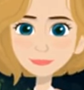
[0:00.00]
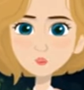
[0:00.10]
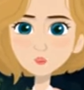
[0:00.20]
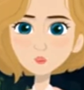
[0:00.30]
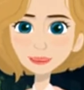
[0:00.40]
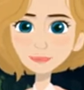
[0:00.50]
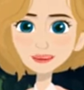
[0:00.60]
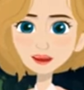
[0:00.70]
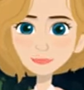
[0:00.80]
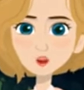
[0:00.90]
The new
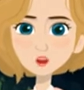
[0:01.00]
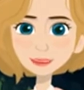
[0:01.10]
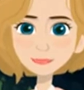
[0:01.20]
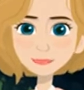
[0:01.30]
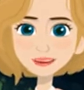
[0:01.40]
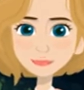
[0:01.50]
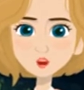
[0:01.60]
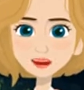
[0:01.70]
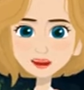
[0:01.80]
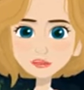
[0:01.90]
dog park
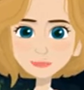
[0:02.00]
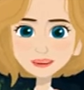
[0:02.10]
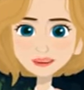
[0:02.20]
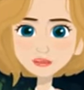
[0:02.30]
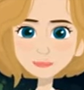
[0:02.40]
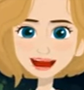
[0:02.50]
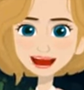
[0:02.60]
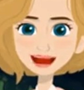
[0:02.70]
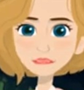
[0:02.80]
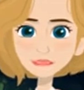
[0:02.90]
would be interesting to
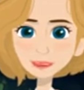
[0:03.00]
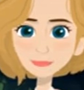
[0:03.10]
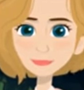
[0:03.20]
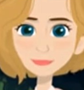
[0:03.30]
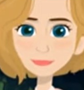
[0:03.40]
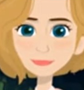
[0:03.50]
try out.